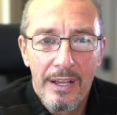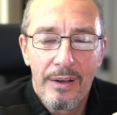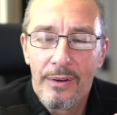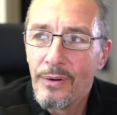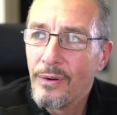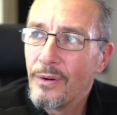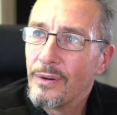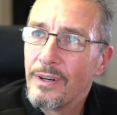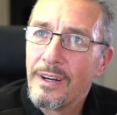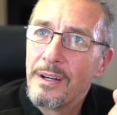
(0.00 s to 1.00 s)

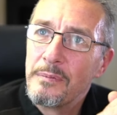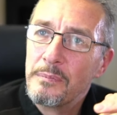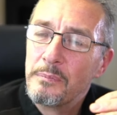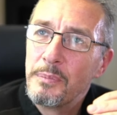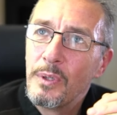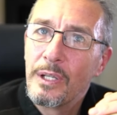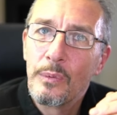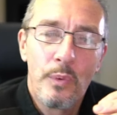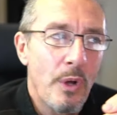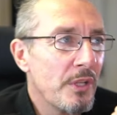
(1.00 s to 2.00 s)

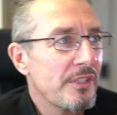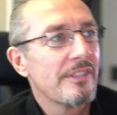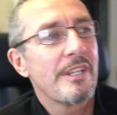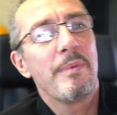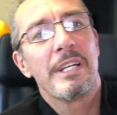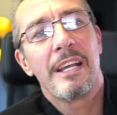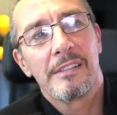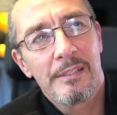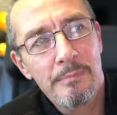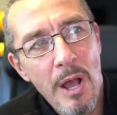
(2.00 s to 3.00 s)
putting words in somebody
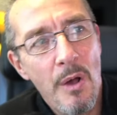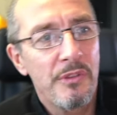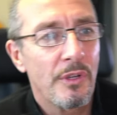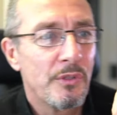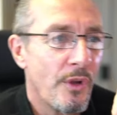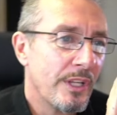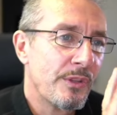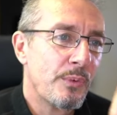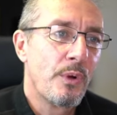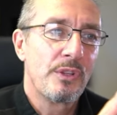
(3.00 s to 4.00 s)
else's mouth or turning
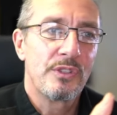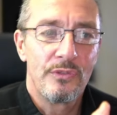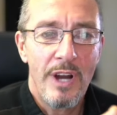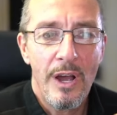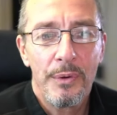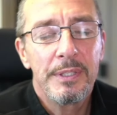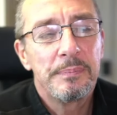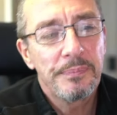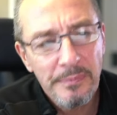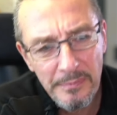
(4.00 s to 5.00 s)
the words around,
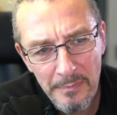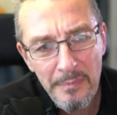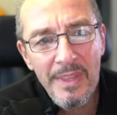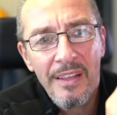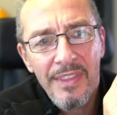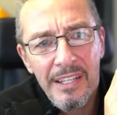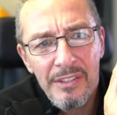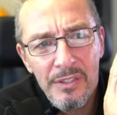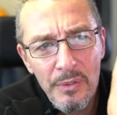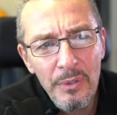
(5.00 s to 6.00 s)
then
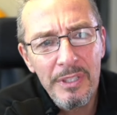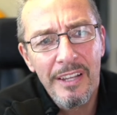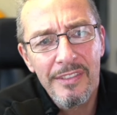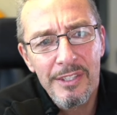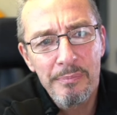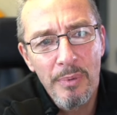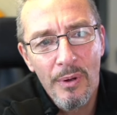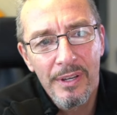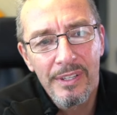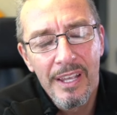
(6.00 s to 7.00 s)
it's good at this
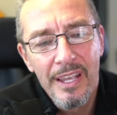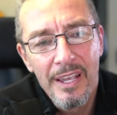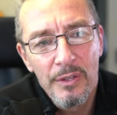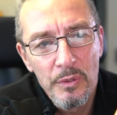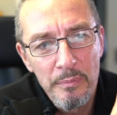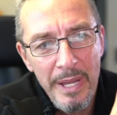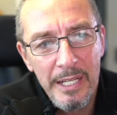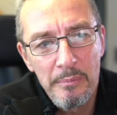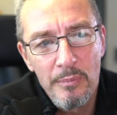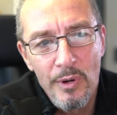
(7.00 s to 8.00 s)
point to make
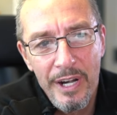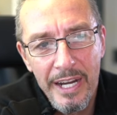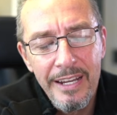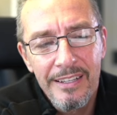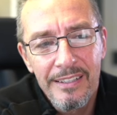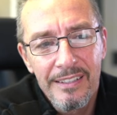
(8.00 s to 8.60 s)
a break